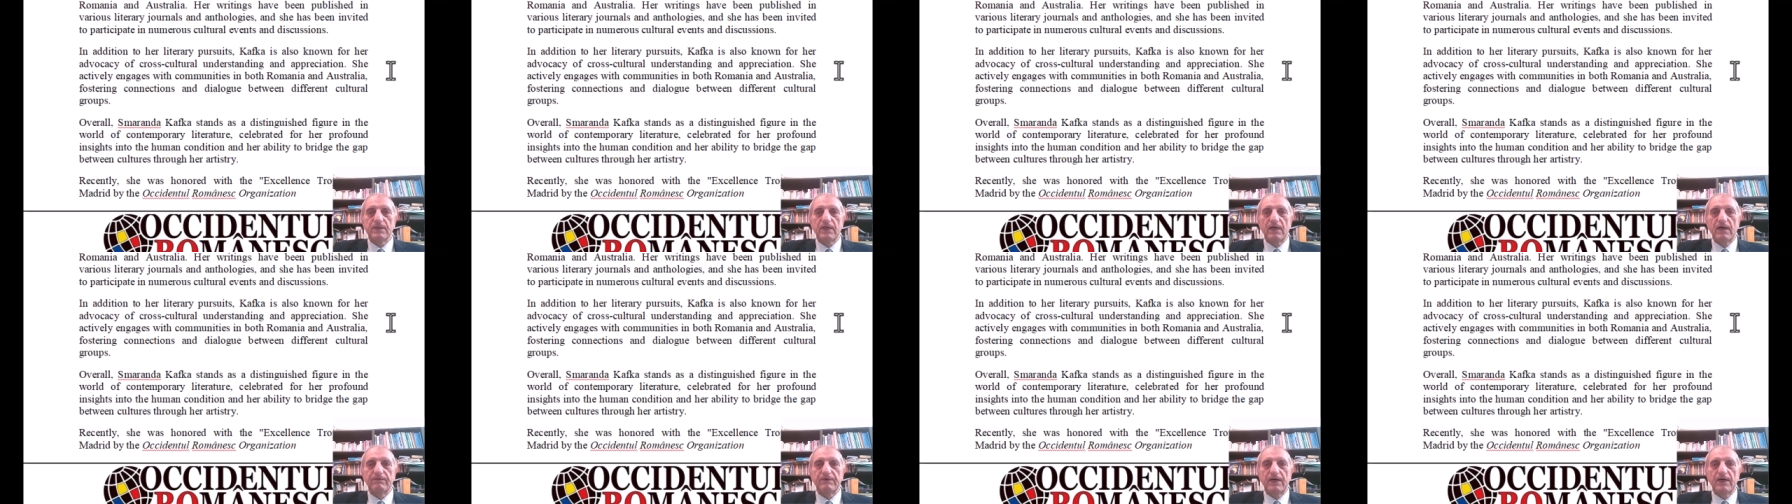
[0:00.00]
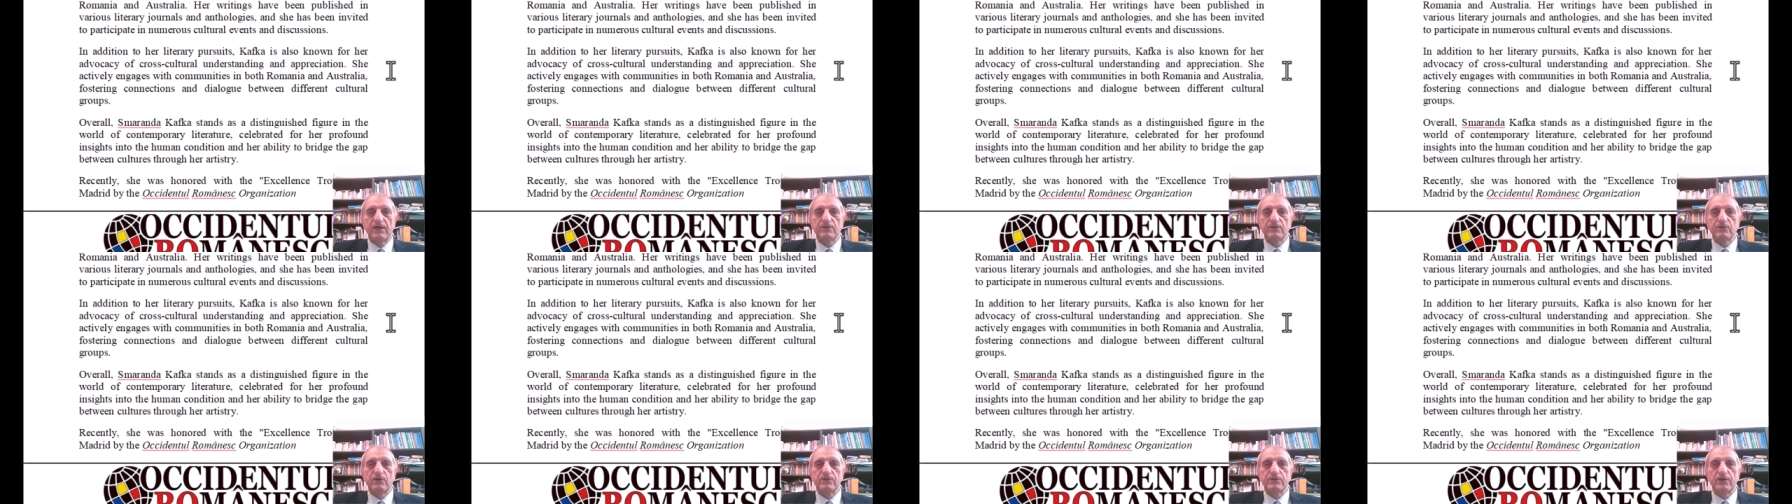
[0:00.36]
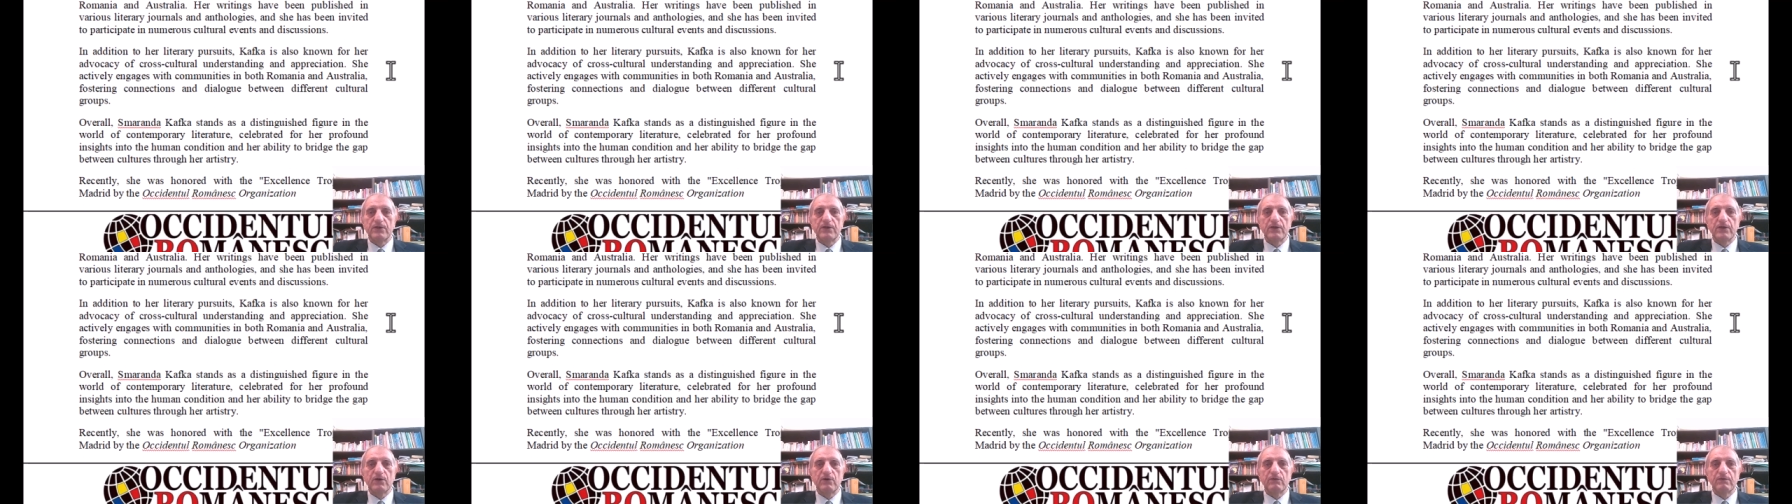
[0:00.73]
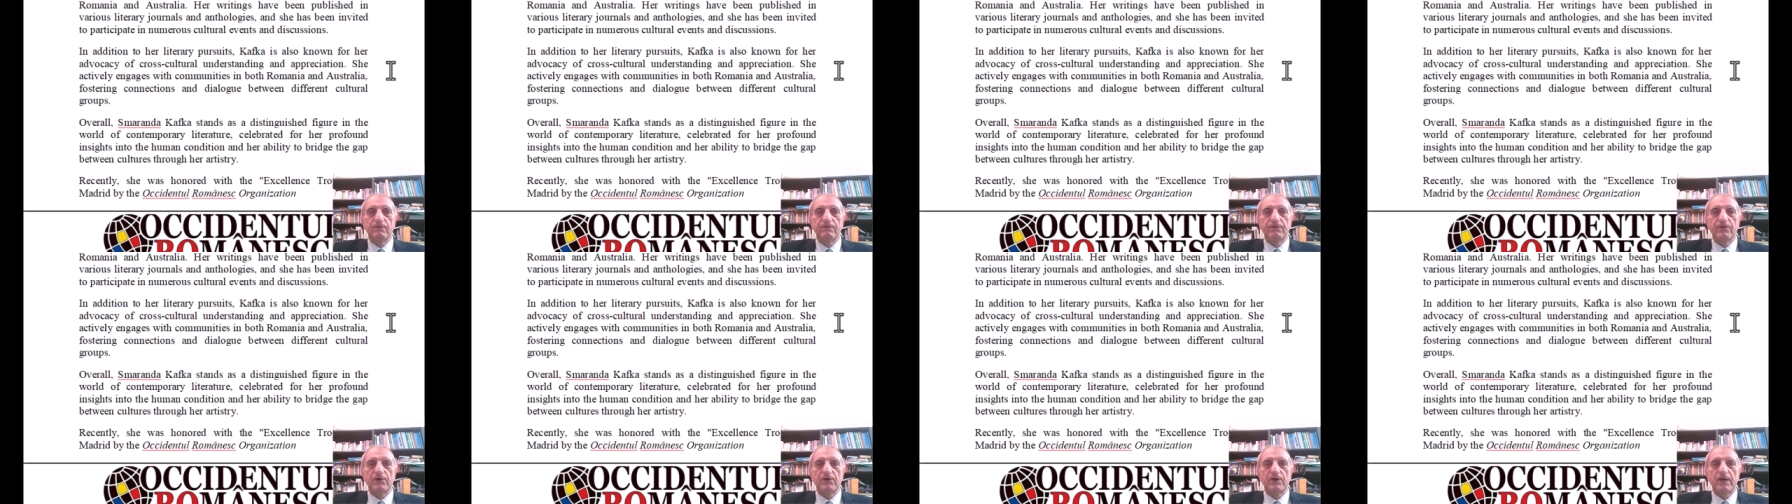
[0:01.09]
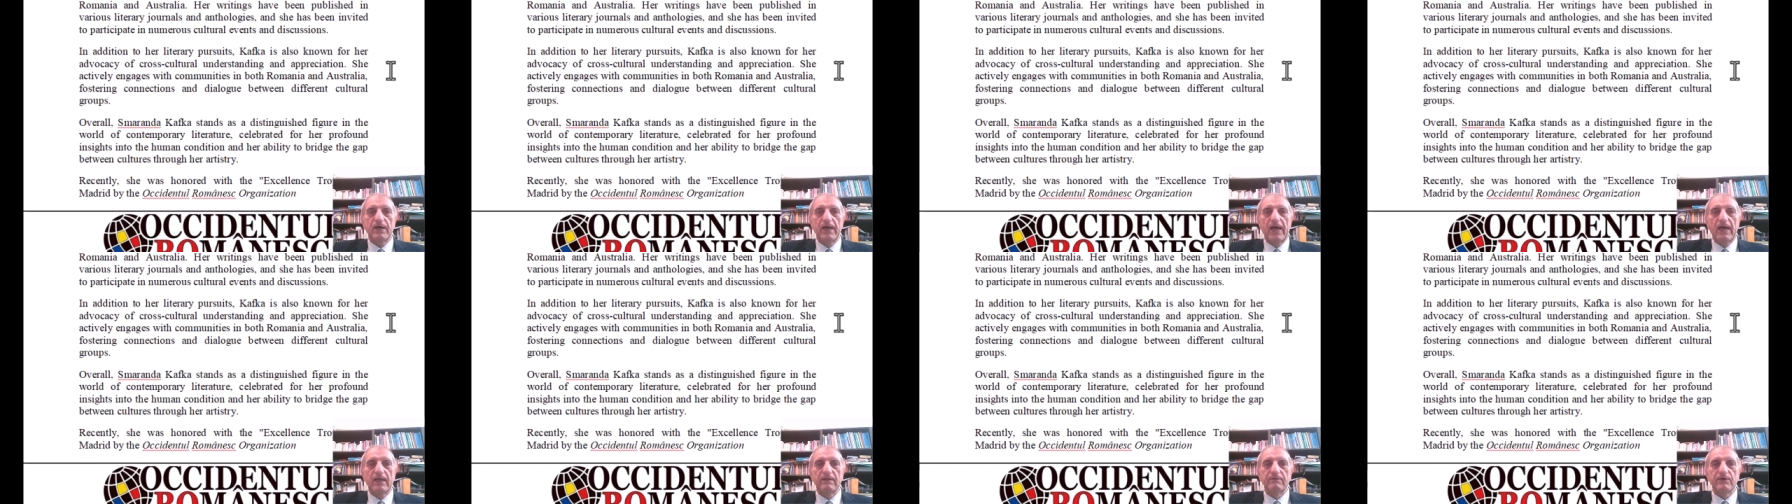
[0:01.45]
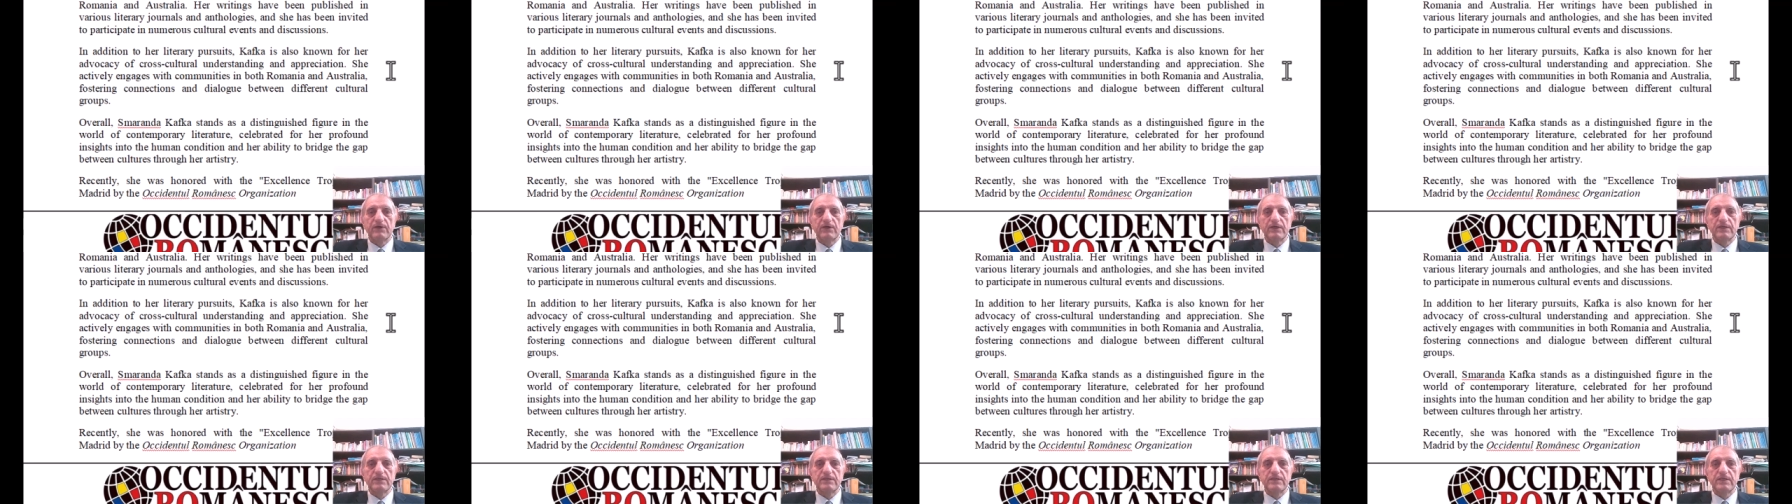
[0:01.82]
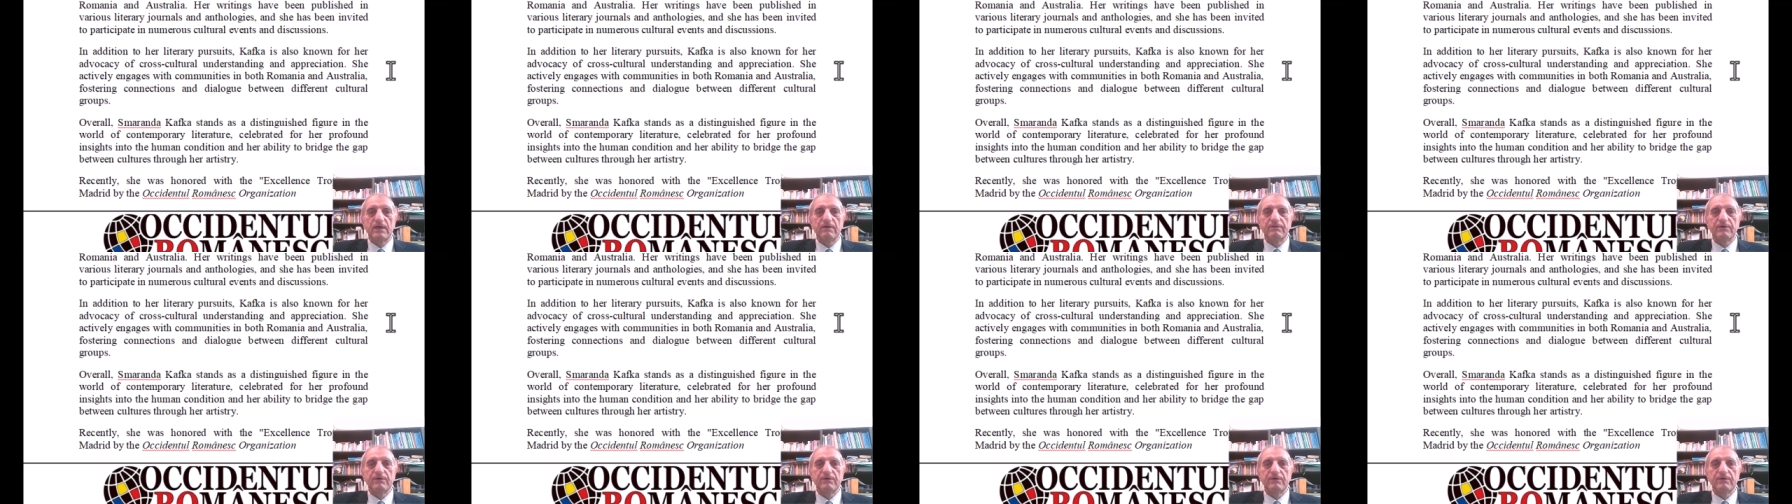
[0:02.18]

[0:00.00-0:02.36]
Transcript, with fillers: Kafka is also known for her advocacy